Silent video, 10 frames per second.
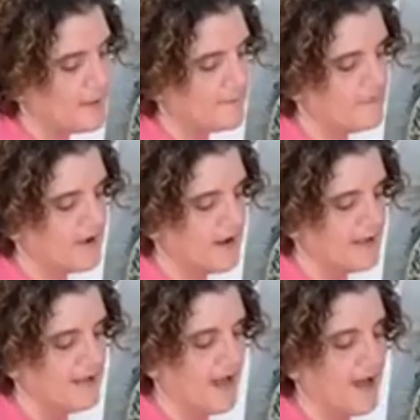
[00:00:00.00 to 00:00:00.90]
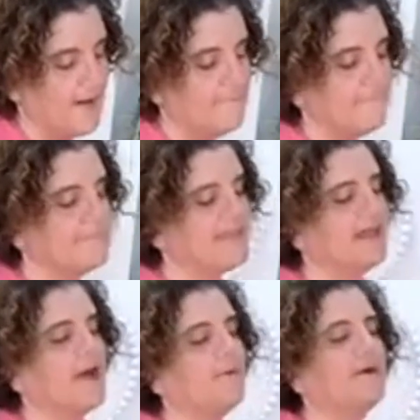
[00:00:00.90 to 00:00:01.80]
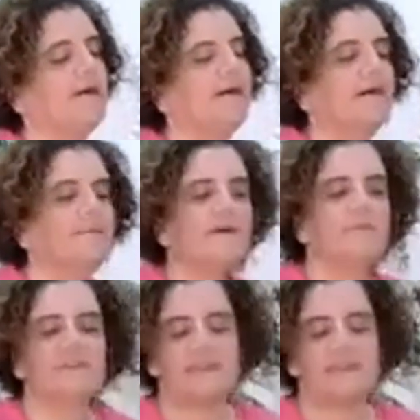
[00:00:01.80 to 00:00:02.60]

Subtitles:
But, you know, I'm going to put